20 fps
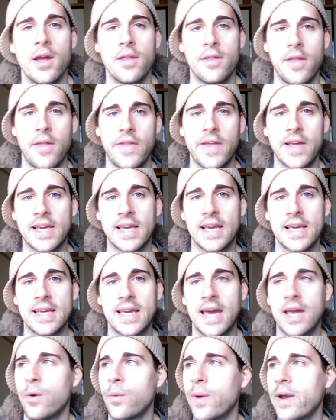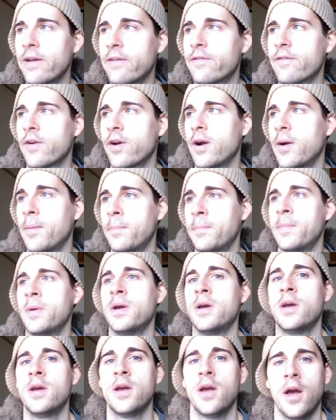that they can get away from
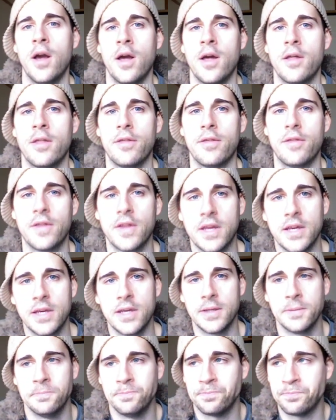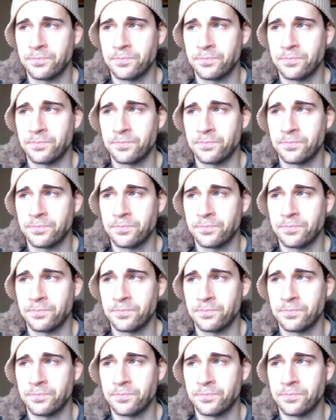the